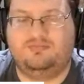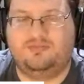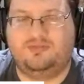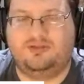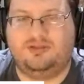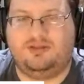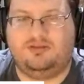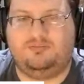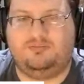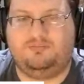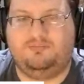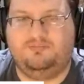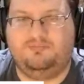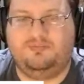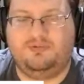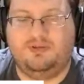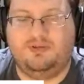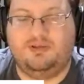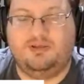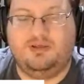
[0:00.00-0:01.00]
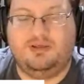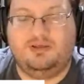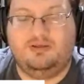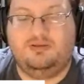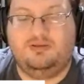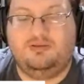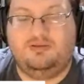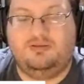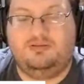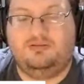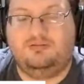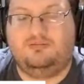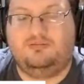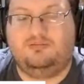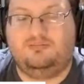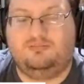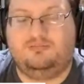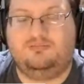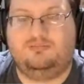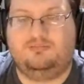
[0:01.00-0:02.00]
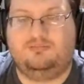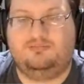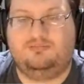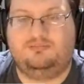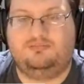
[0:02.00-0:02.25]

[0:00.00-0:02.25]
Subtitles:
lots of them that just don't care.